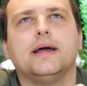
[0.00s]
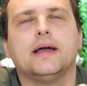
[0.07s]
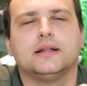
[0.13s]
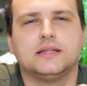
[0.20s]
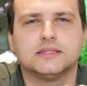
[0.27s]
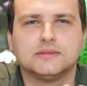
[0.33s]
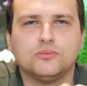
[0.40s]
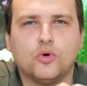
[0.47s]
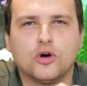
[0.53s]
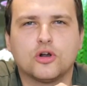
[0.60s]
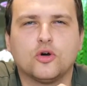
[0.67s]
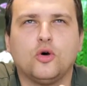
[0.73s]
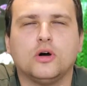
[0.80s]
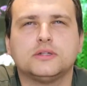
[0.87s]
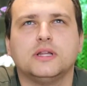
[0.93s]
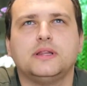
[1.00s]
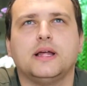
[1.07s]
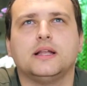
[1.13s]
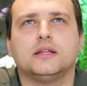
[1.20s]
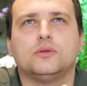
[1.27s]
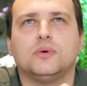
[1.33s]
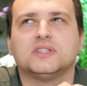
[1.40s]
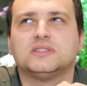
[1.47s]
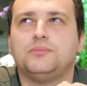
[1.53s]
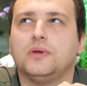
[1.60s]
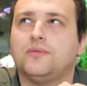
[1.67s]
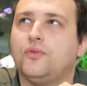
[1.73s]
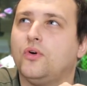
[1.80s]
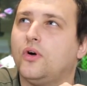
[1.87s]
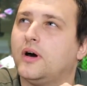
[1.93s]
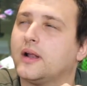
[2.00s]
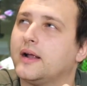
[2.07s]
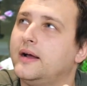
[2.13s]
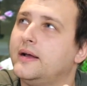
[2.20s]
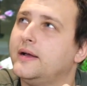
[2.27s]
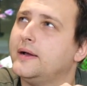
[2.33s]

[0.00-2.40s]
it is more hot than it was before.